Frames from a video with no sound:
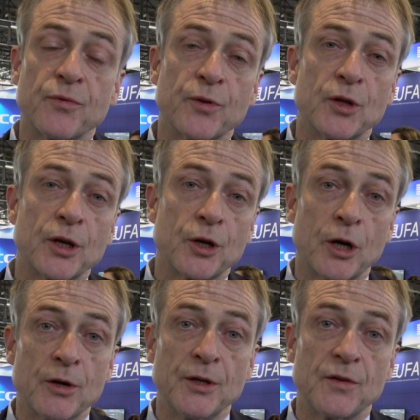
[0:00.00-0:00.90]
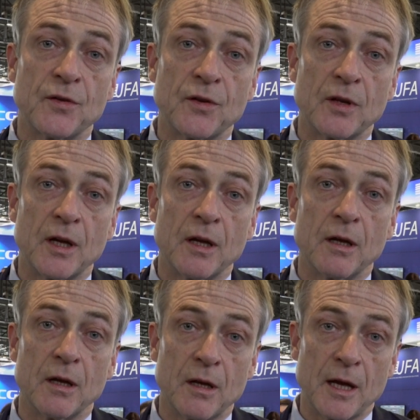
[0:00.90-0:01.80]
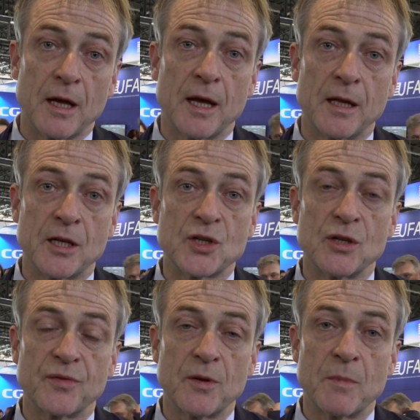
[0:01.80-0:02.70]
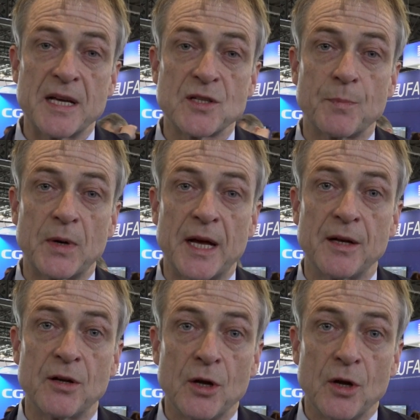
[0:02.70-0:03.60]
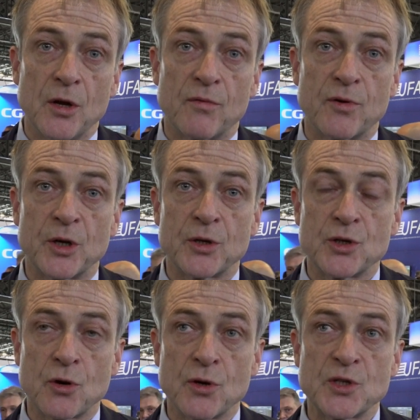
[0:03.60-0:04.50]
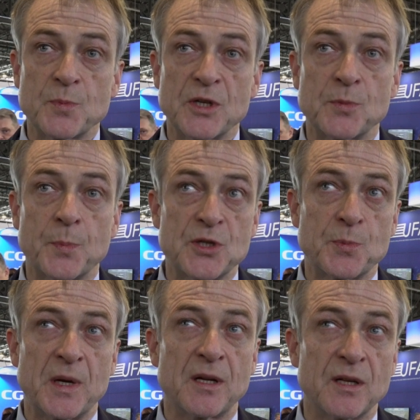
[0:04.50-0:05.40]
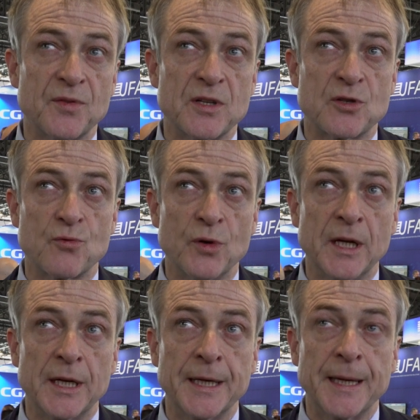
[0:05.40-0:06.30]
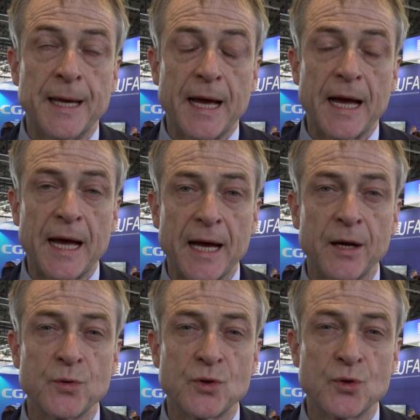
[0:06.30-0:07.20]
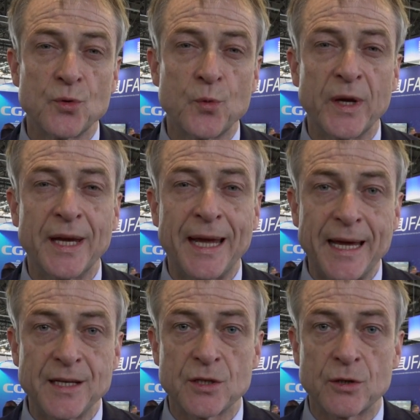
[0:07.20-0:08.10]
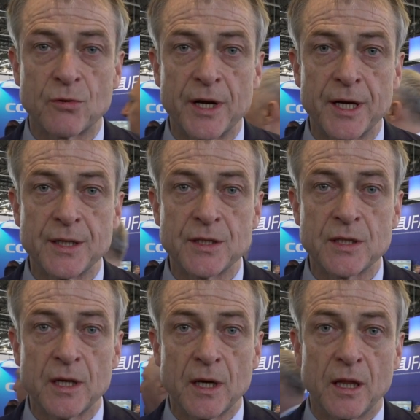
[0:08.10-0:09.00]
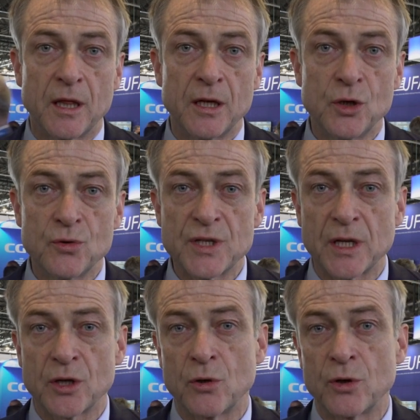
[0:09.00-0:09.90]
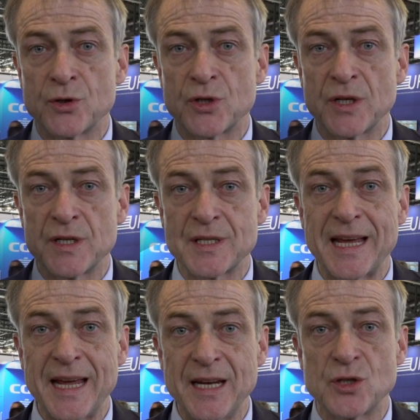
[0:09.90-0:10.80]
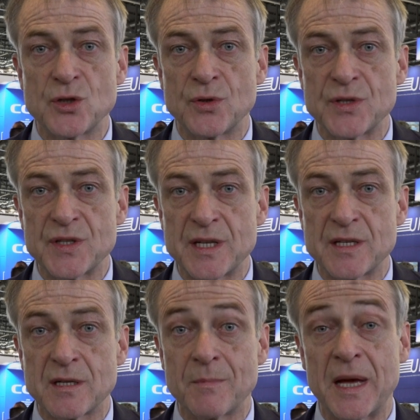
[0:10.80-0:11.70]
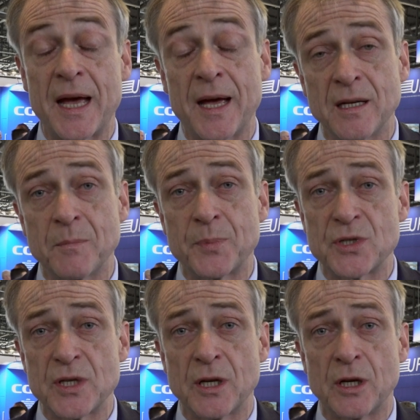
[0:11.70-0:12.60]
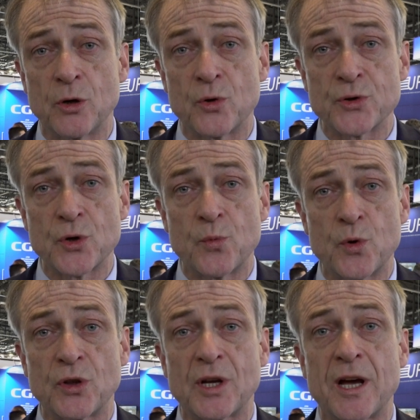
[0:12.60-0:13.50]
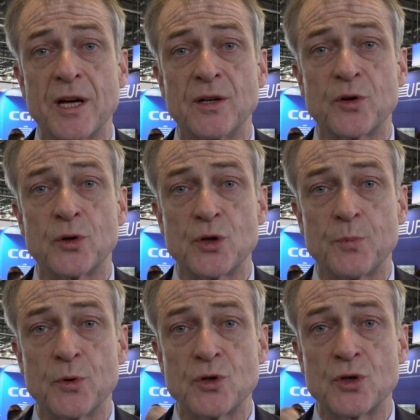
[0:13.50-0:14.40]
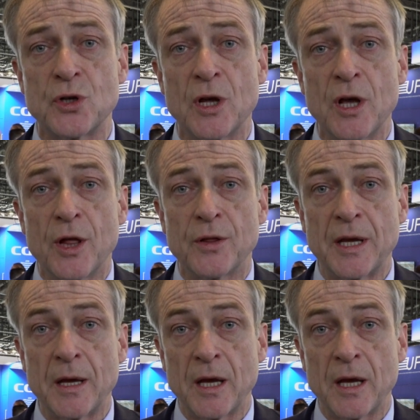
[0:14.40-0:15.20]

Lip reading: the current edition of the Master Plan from a controller's perspective is really how do we integrate the new technologies into the system, and in particular also what kind of contribution the